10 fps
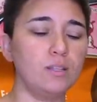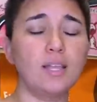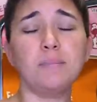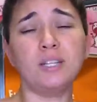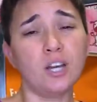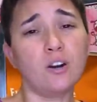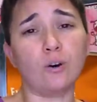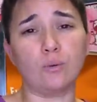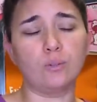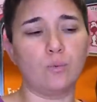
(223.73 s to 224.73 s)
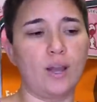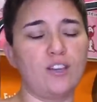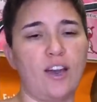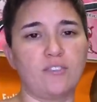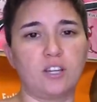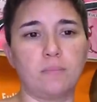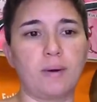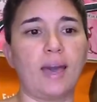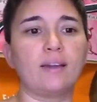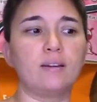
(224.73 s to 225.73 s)
Let me know why you haven't come
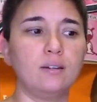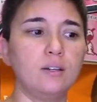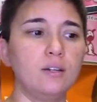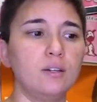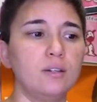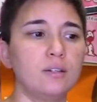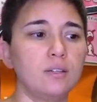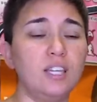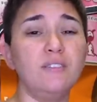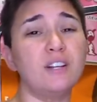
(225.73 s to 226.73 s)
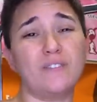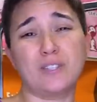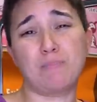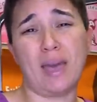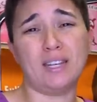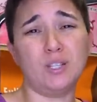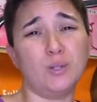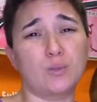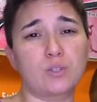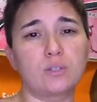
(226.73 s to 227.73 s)
back, even if it's bad
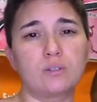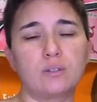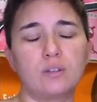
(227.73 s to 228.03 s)
news.